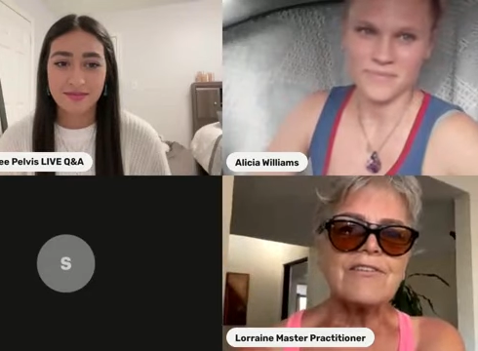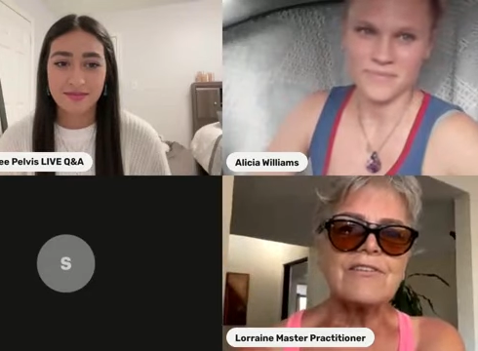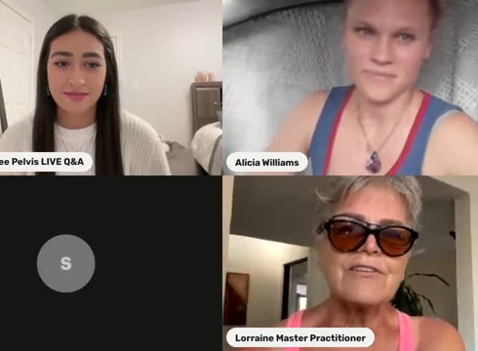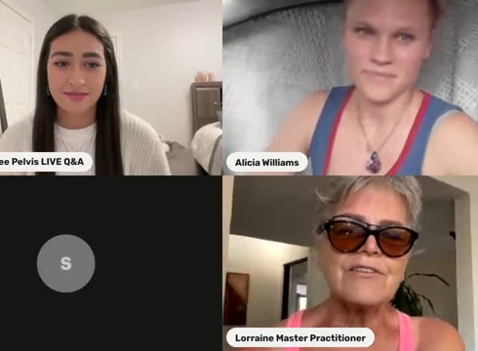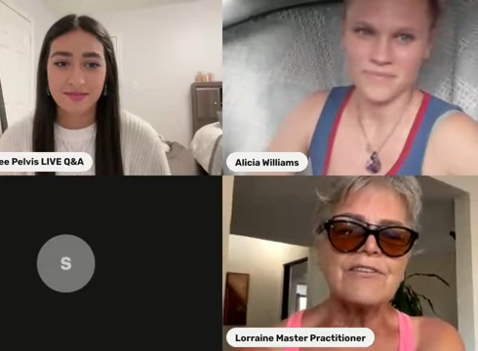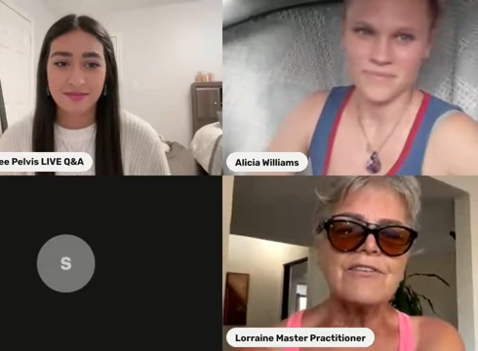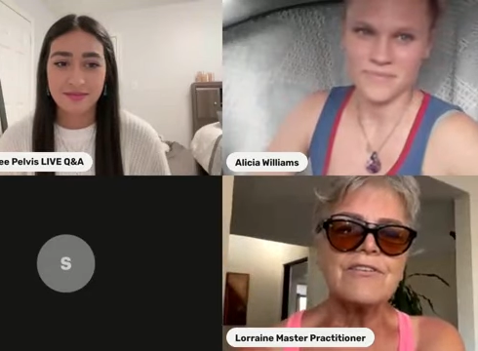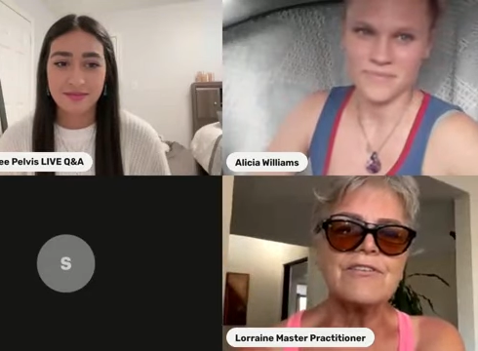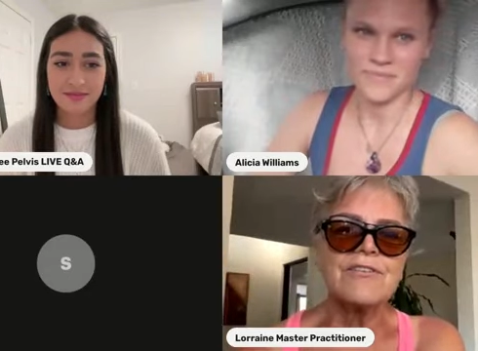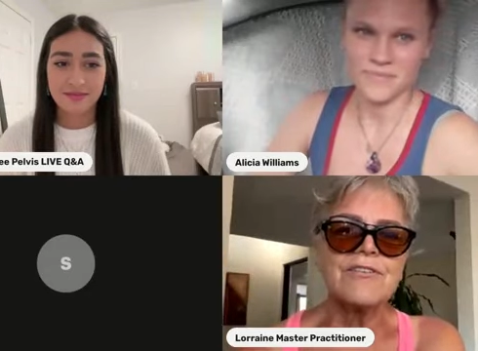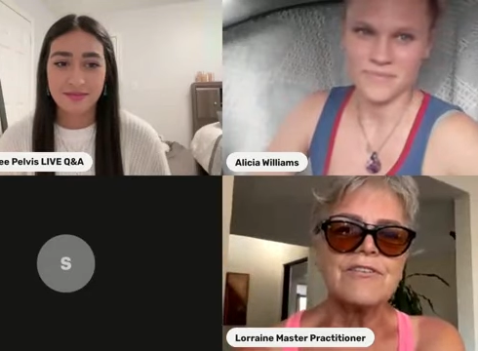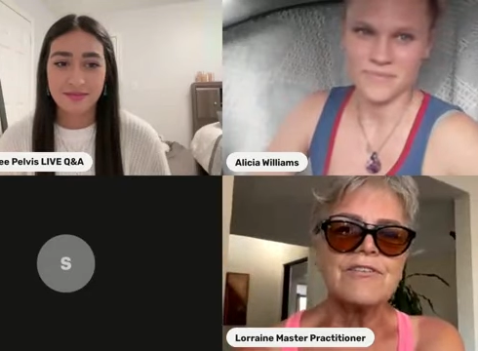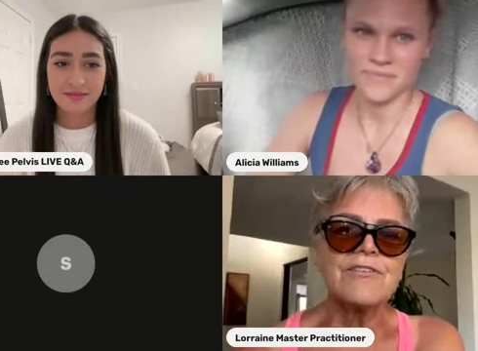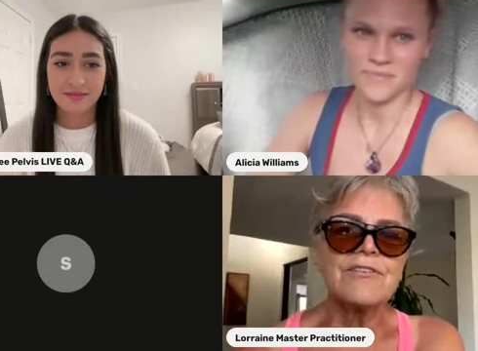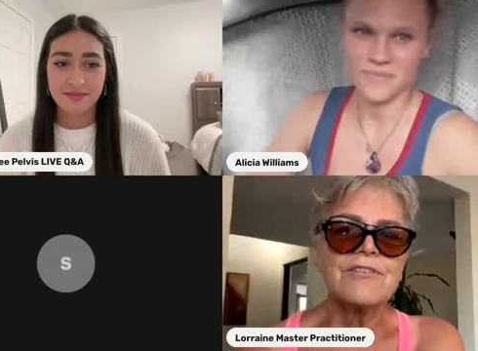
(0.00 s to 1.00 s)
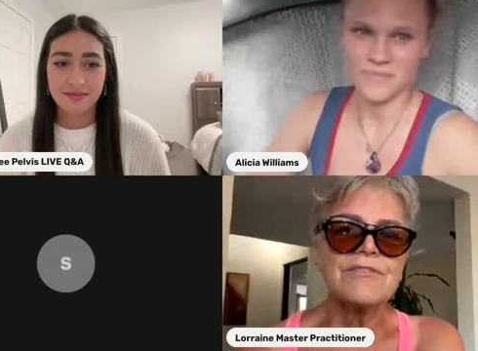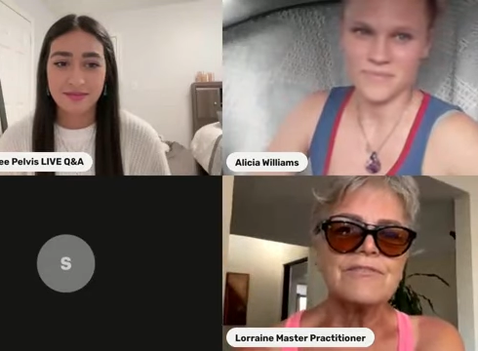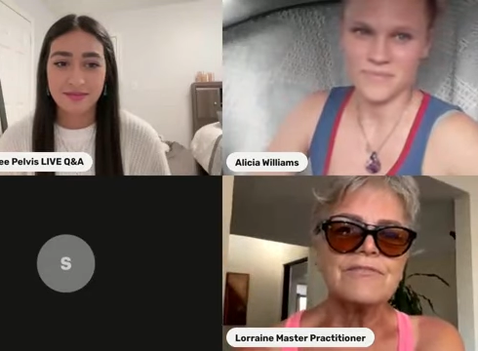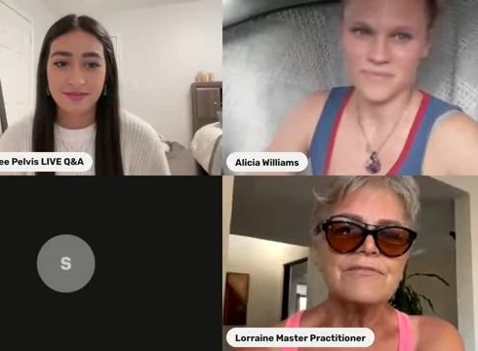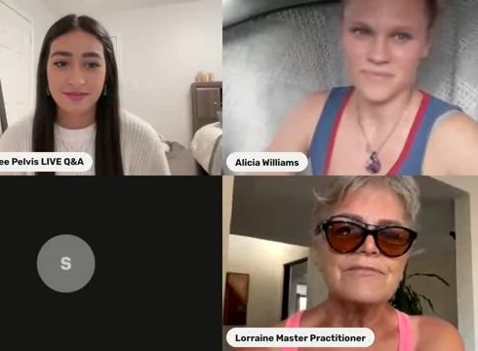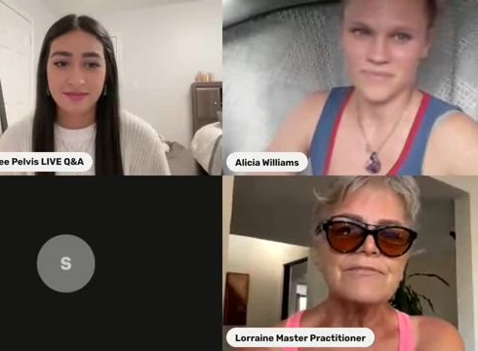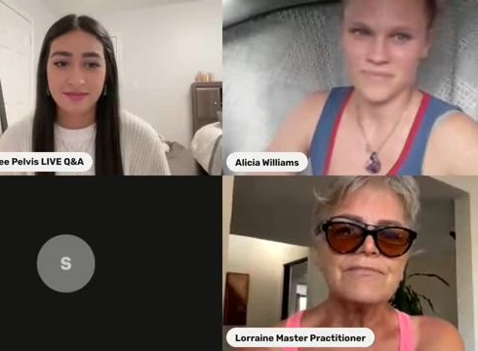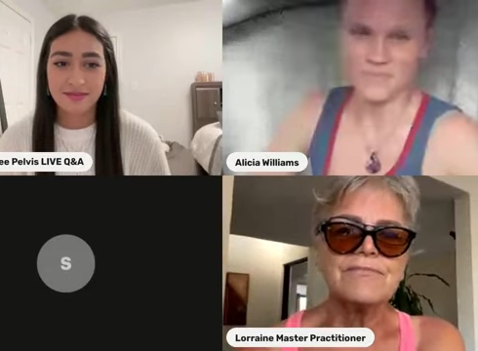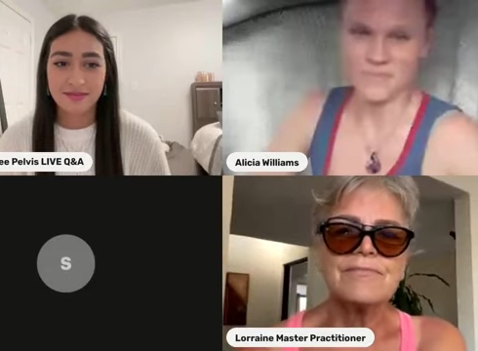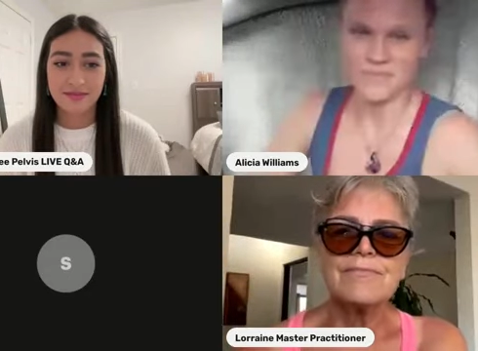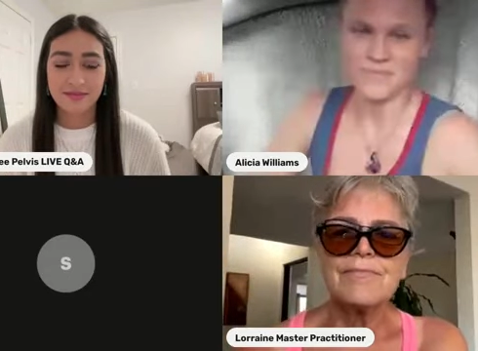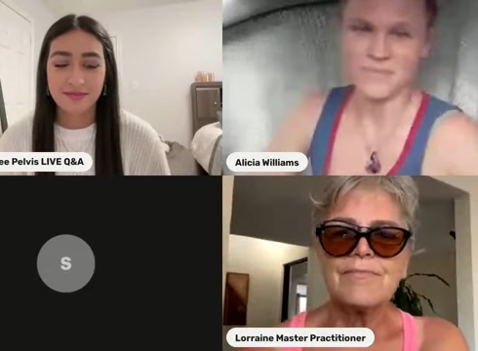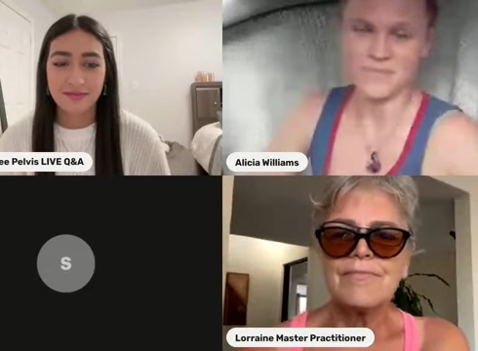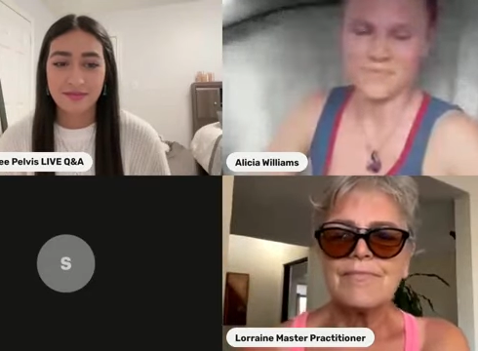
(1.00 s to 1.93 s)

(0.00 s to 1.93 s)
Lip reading: (no one is talking)